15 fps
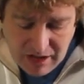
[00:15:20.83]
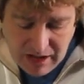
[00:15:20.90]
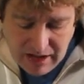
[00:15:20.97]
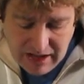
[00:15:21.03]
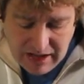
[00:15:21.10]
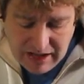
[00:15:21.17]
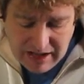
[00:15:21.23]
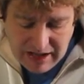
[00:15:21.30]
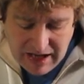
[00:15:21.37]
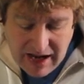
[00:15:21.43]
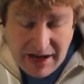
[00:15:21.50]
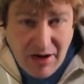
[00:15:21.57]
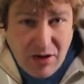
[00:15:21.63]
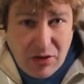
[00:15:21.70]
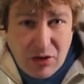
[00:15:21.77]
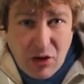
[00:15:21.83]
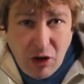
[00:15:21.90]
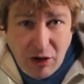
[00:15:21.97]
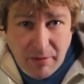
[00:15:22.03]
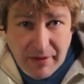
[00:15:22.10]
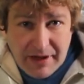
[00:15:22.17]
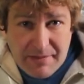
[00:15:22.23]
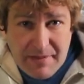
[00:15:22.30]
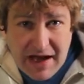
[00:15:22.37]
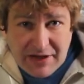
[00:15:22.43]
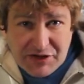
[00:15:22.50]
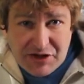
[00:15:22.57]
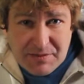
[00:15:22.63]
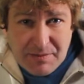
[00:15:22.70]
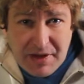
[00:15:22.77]
I don't normally
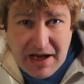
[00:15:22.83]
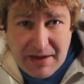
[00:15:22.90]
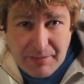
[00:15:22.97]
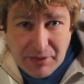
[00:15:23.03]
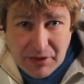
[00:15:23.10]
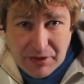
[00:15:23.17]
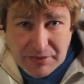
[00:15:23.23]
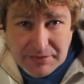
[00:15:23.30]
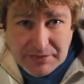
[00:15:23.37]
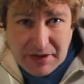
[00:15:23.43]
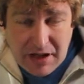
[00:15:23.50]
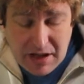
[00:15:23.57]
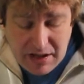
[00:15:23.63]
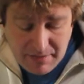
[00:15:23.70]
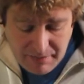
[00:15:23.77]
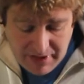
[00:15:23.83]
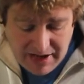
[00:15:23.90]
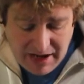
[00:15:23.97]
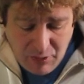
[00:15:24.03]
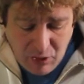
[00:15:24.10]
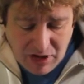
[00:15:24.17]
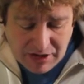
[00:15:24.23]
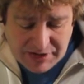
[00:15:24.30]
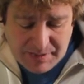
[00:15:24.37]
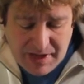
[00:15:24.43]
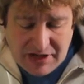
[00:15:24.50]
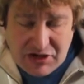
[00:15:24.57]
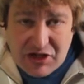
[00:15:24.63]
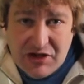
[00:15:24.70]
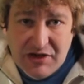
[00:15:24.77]
mention people, but I will
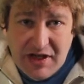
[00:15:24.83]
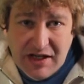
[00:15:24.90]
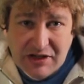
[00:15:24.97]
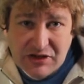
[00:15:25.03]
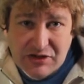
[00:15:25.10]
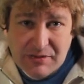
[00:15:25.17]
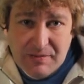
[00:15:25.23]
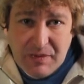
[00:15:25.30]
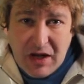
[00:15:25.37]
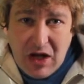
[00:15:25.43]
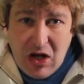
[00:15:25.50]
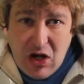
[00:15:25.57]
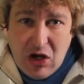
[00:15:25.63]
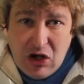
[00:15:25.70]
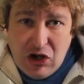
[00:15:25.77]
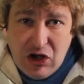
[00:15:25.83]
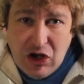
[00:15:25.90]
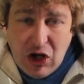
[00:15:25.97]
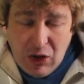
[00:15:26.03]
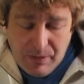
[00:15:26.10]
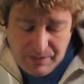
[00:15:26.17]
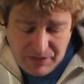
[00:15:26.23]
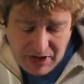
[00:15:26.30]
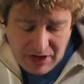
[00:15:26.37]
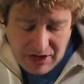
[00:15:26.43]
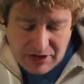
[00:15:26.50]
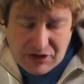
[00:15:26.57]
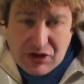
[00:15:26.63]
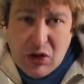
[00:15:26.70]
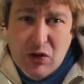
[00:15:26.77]
mention this. You know,
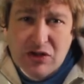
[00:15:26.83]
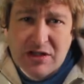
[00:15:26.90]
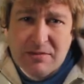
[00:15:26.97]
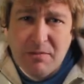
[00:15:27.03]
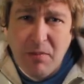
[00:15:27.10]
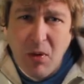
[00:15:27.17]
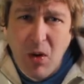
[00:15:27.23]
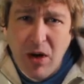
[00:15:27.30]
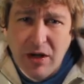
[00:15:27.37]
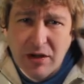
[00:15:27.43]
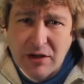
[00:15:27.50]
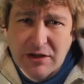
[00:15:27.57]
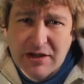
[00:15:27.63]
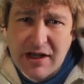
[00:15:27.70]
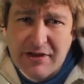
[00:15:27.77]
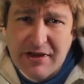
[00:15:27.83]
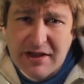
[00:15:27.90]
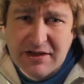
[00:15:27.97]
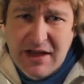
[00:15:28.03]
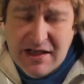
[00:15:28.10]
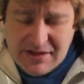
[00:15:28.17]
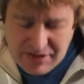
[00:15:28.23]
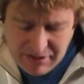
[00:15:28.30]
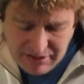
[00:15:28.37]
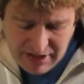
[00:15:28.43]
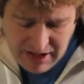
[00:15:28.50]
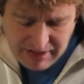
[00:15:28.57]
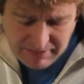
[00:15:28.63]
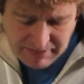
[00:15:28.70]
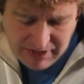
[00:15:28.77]
Susan Boyle, I think that's her
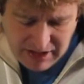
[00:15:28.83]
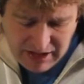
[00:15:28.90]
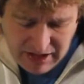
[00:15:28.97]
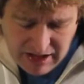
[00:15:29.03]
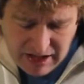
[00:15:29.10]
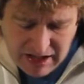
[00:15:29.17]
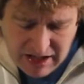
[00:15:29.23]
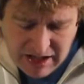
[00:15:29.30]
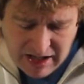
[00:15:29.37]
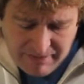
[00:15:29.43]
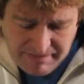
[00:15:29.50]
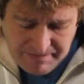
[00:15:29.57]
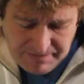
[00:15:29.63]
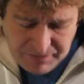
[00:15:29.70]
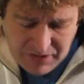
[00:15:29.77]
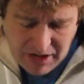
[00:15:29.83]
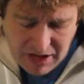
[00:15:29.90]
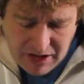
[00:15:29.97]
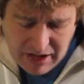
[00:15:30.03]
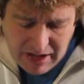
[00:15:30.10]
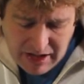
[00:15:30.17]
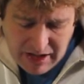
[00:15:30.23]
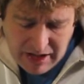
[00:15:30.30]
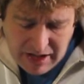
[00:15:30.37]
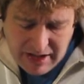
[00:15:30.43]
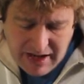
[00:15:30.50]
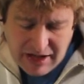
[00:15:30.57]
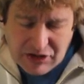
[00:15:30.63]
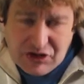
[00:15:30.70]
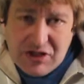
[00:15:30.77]
name.
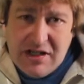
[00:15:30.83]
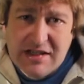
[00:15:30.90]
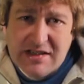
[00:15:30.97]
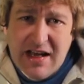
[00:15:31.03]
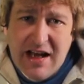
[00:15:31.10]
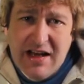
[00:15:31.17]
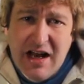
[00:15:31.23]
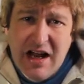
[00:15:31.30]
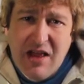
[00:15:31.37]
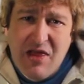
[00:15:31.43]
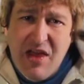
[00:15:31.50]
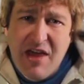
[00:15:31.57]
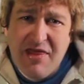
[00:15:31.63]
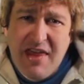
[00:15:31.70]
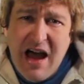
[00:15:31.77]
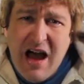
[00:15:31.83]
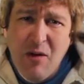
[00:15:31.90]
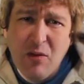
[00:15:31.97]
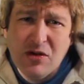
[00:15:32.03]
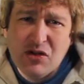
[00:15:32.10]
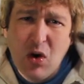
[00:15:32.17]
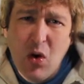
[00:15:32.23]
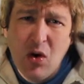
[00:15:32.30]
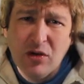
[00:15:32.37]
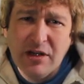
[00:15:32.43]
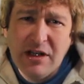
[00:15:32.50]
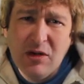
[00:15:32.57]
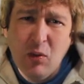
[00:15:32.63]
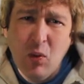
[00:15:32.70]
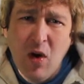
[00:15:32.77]
Now, she said that that was
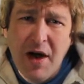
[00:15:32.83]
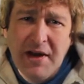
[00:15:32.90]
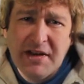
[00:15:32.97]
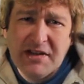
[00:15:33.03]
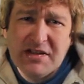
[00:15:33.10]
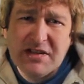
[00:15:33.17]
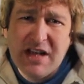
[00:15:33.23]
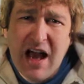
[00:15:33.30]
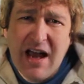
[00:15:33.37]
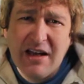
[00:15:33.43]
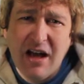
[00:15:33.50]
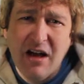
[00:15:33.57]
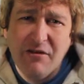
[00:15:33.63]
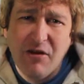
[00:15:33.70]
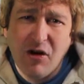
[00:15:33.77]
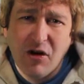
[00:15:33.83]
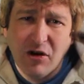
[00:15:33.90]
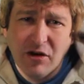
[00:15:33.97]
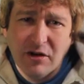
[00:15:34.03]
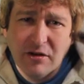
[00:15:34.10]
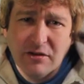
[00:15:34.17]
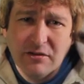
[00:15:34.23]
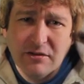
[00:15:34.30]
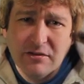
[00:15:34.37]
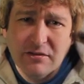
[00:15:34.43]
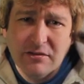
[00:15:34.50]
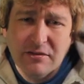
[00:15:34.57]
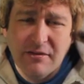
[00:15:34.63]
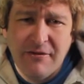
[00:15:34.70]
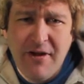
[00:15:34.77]
only one side of her.
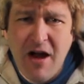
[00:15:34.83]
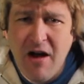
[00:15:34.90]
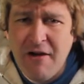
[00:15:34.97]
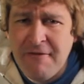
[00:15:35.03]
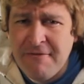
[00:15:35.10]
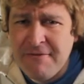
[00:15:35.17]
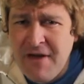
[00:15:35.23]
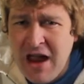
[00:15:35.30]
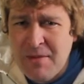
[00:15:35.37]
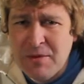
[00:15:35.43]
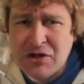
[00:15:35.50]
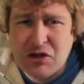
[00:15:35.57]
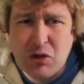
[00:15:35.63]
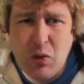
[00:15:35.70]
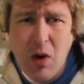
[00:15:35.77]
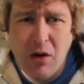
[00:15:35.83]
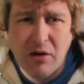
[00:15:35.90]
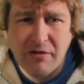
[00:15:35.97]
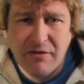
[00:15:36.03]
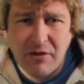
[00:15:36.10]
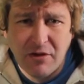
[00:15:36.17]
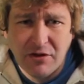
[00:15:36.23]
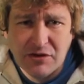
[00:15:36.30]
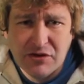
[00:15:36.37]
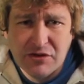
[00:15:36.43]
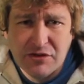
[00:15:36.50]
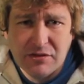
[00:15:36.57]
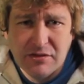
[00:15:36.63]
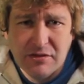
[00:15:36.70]
Very famous quote of hers.